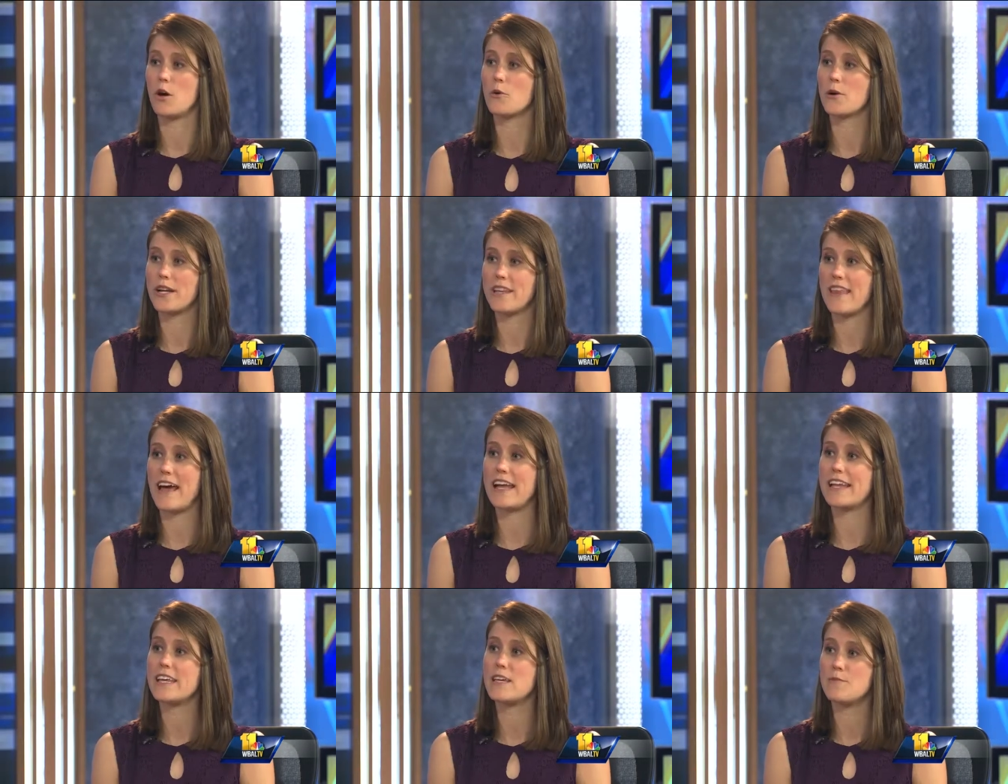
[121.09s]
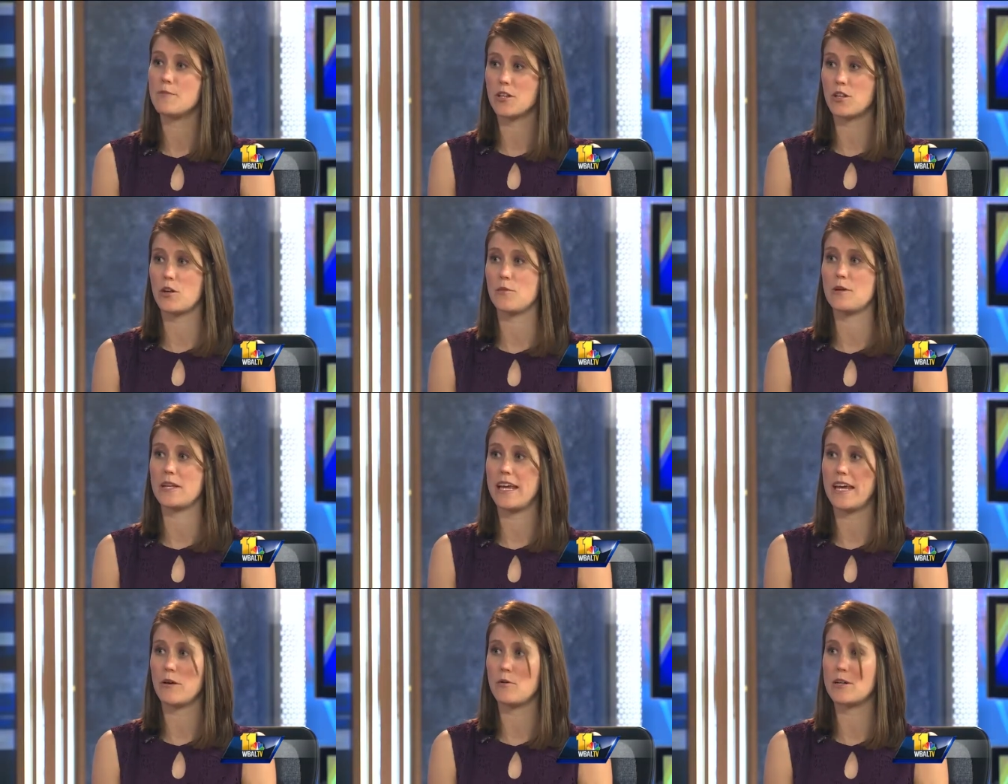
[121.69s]
of lowering that
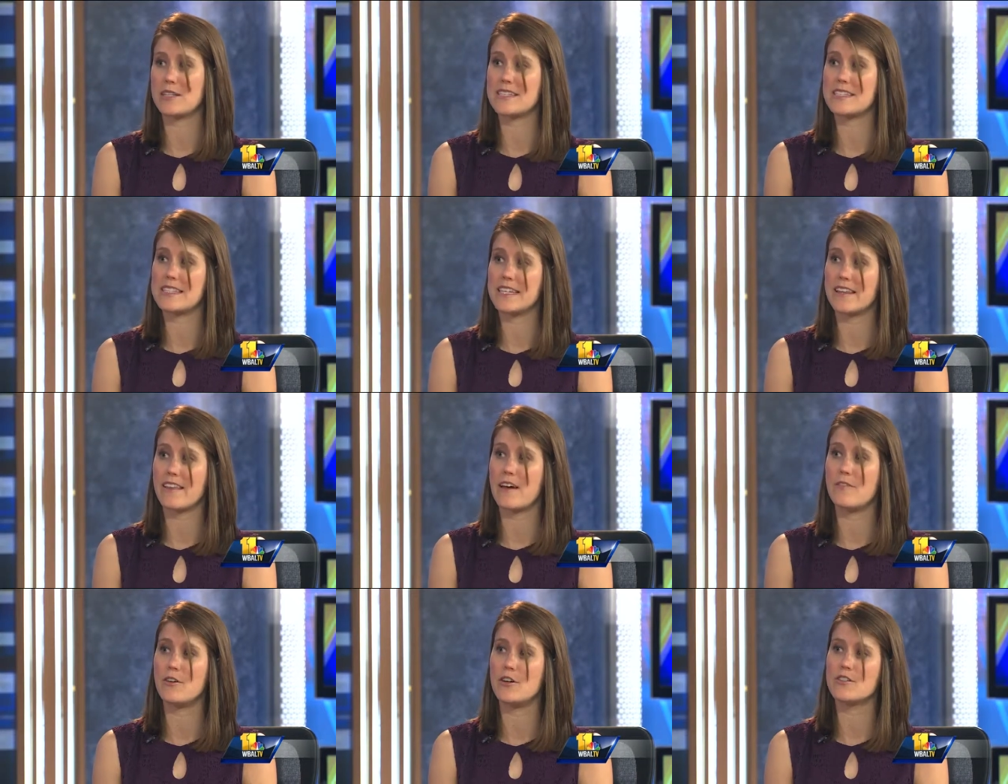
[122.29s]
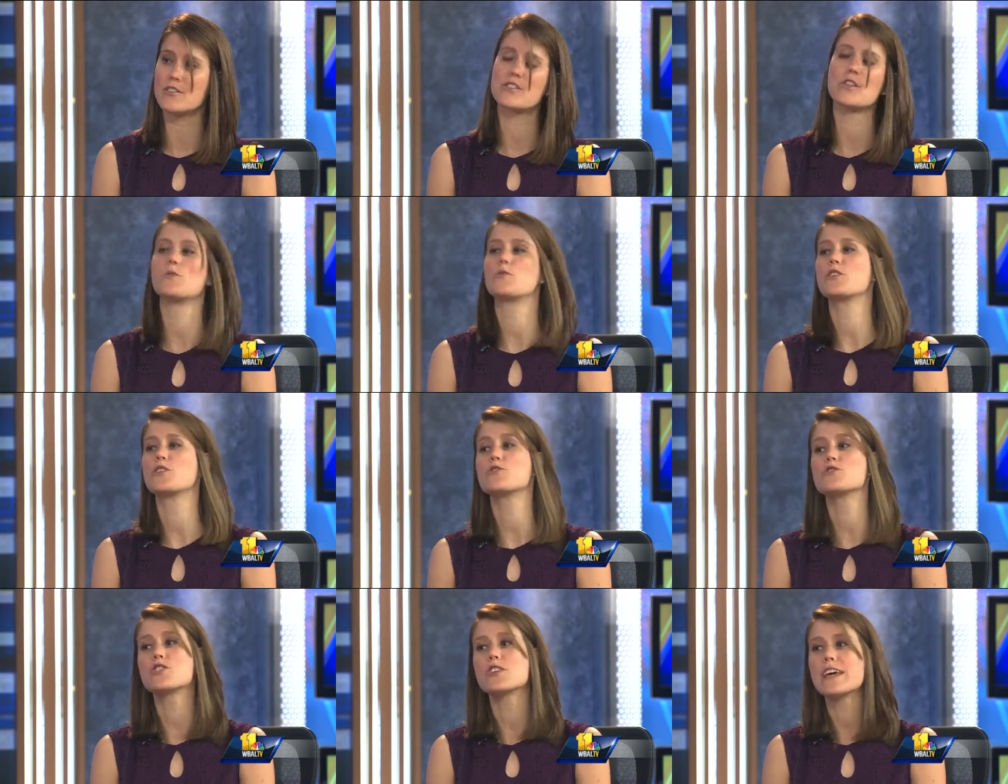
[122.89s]
hemoglobin A1C level. So
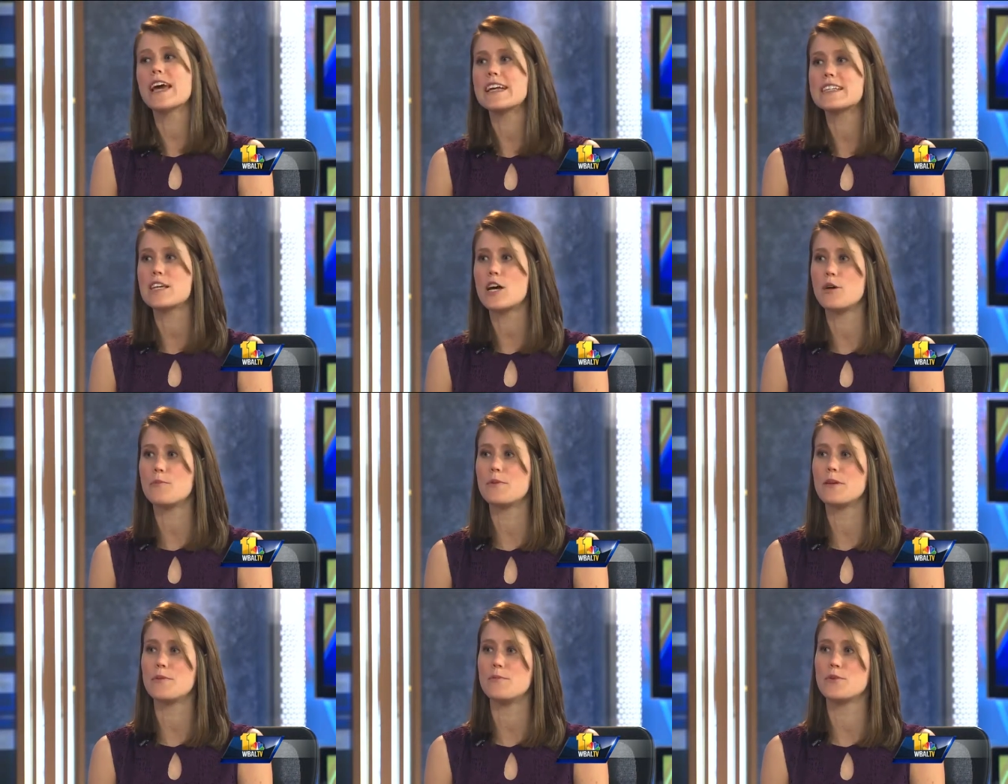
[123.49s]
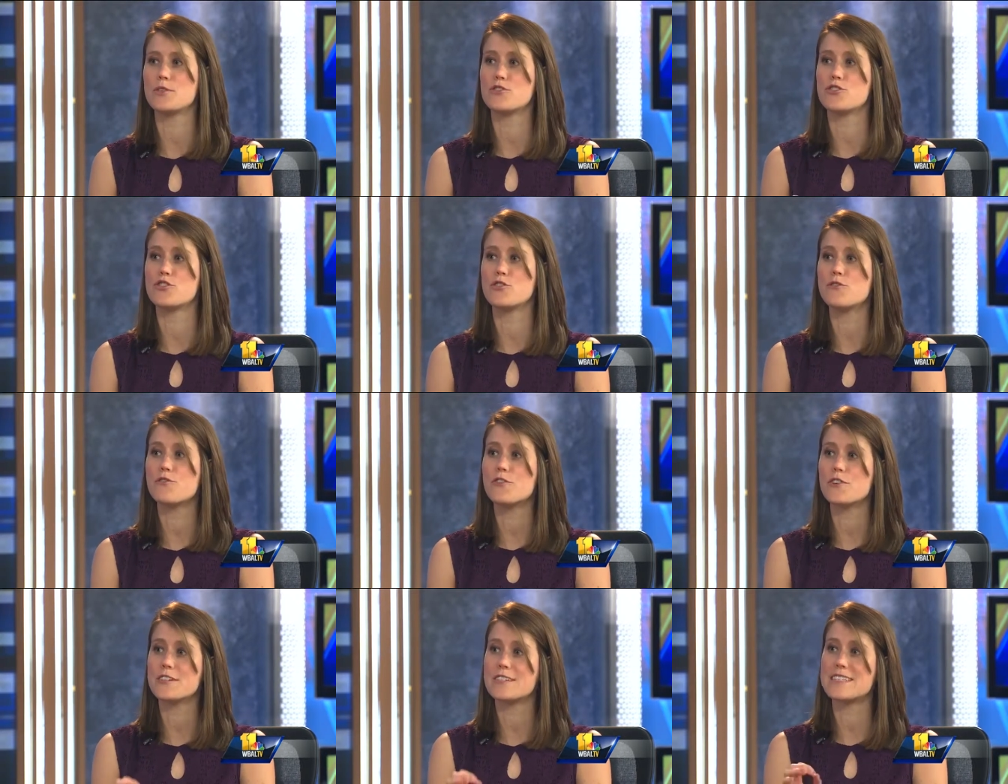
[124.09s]
usually I tell people
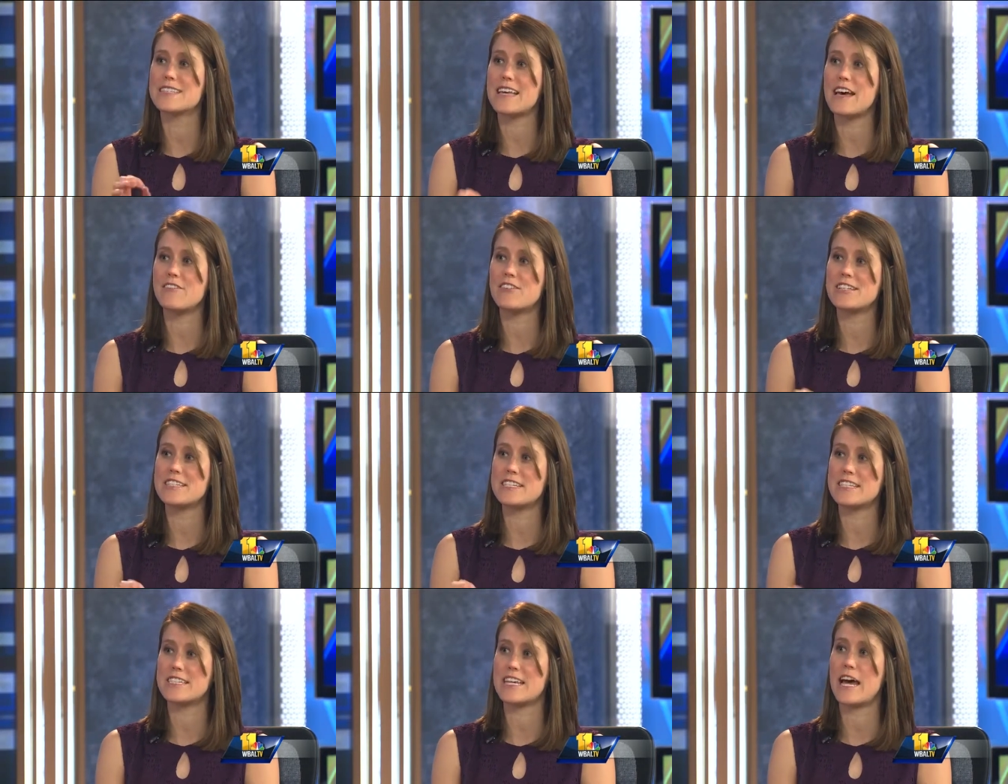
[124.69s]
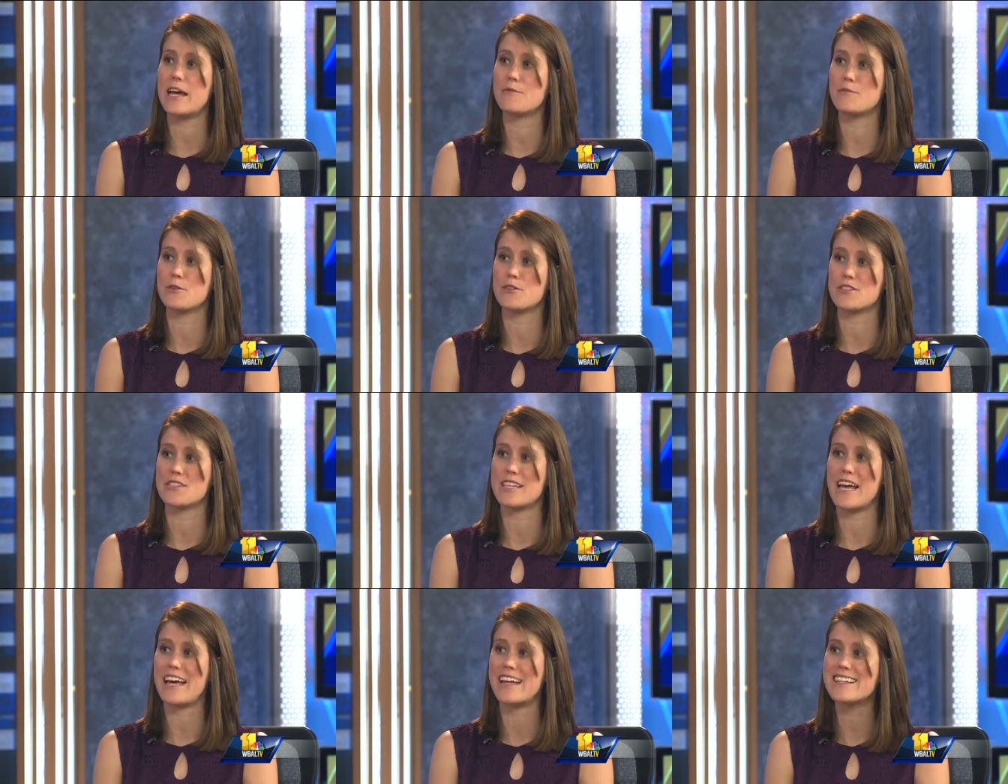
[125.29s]
shoot for 7 to
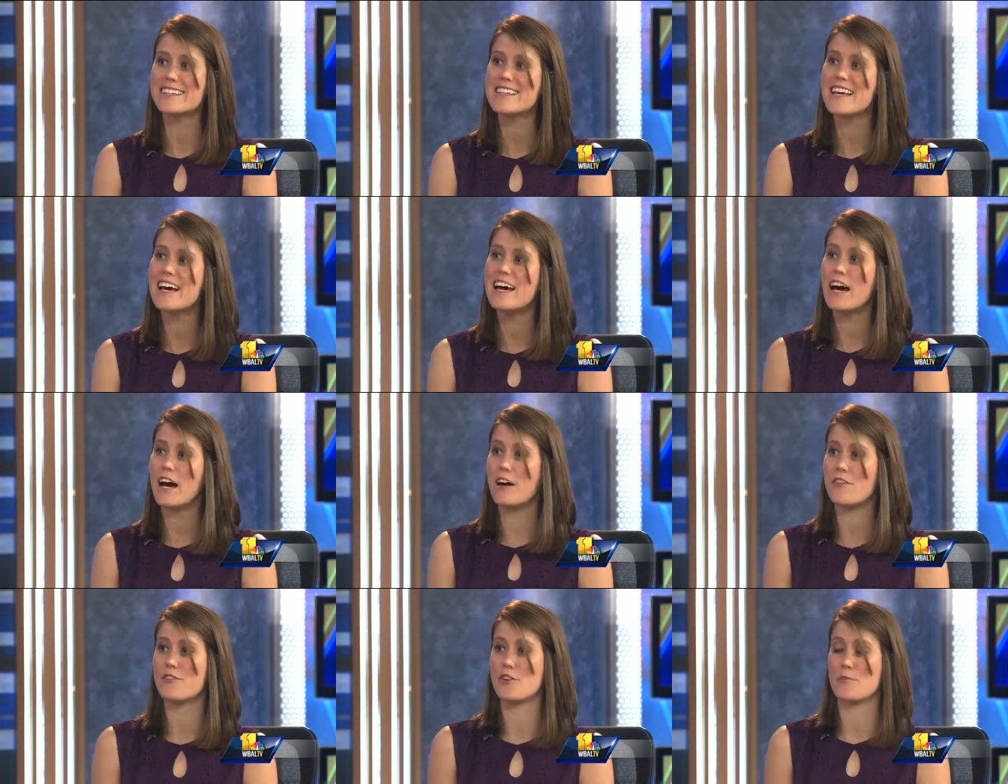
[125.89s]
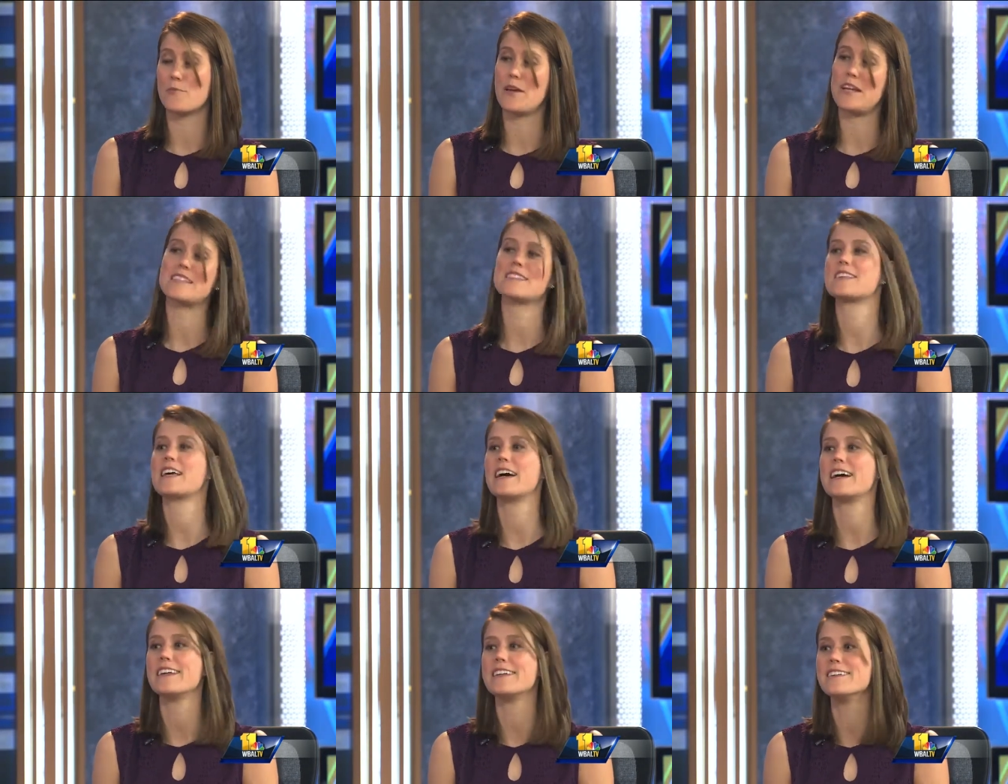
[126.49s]
10% of your
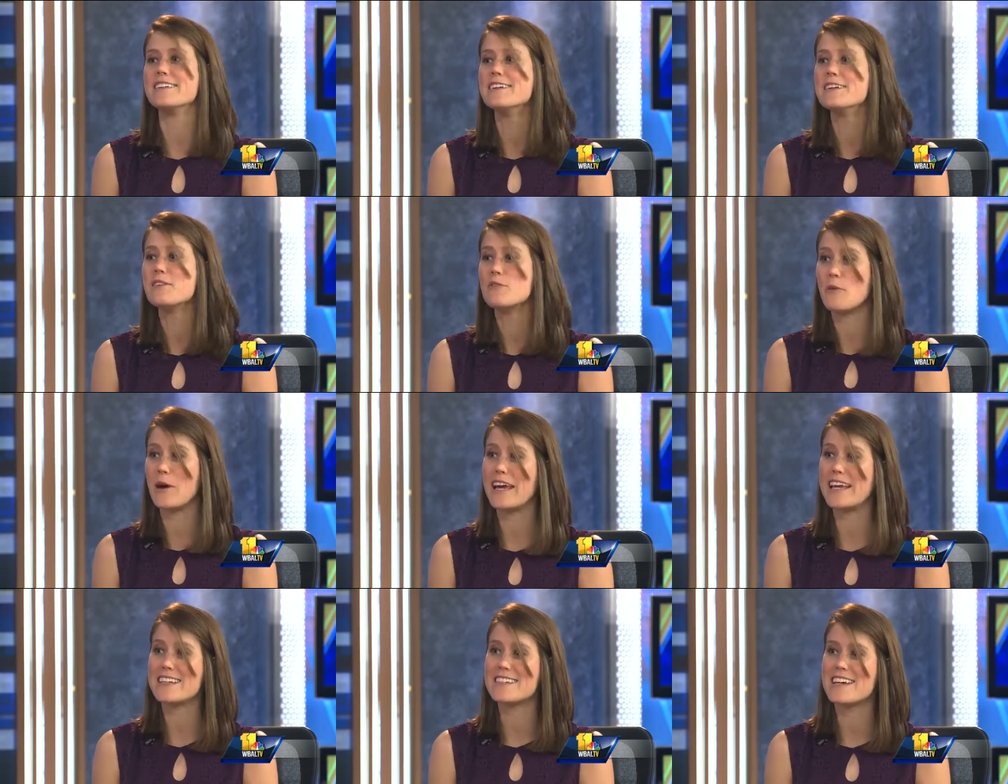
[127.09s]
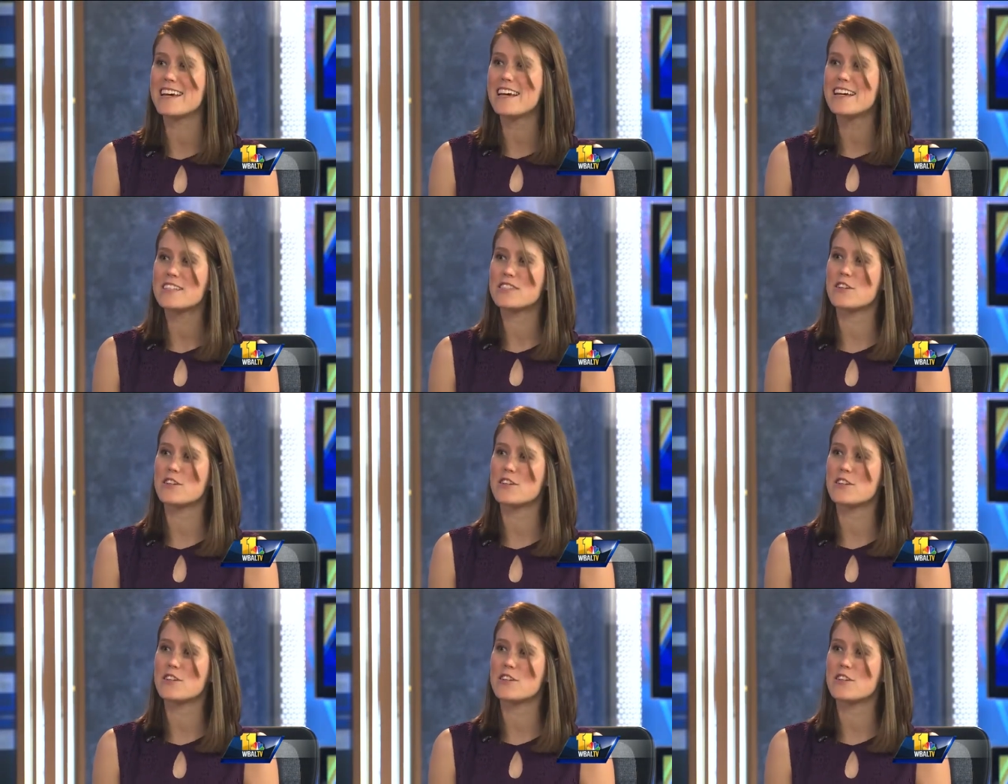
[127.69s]
baseline weight.